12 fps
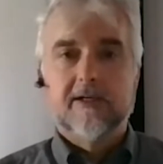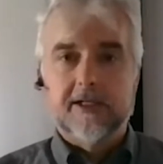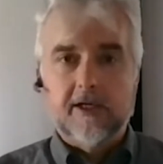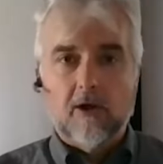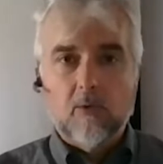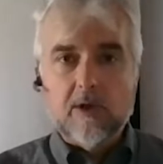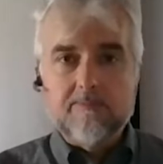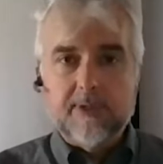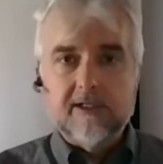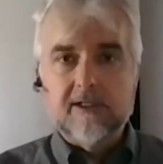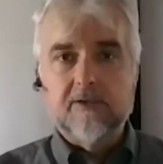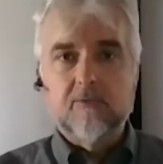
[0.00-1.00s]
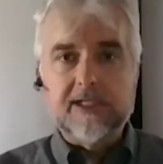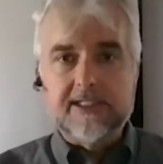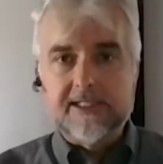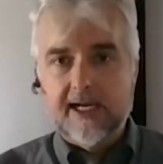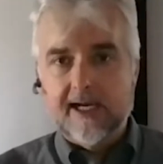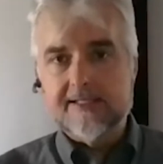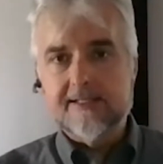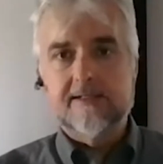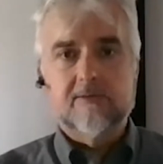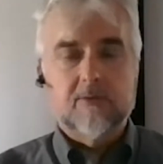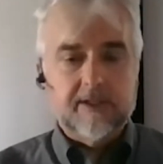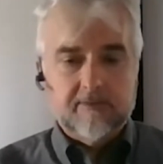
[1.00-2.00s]
You know, we build, we test,
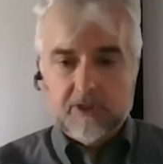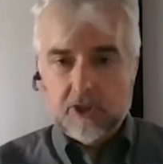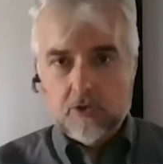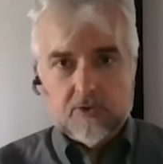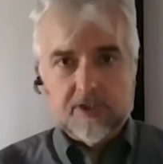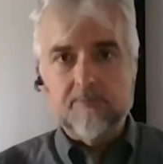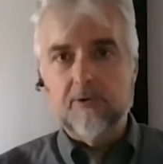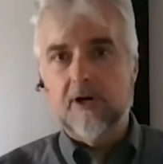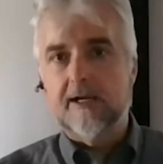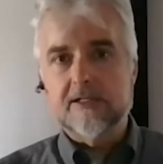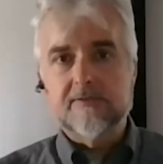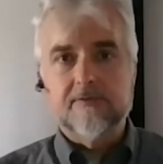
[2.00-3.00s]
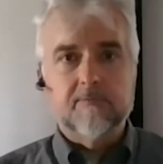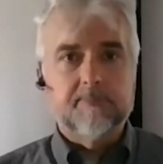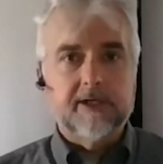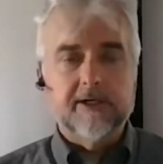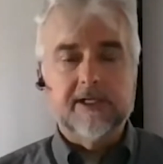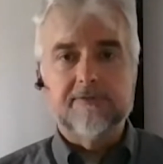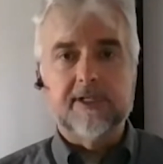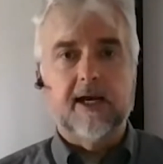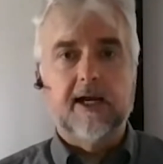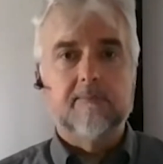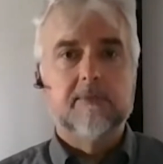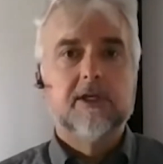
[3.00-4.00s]
we use the products for a period of
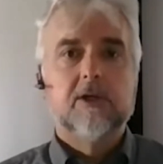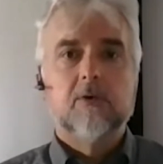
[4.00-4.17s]
time,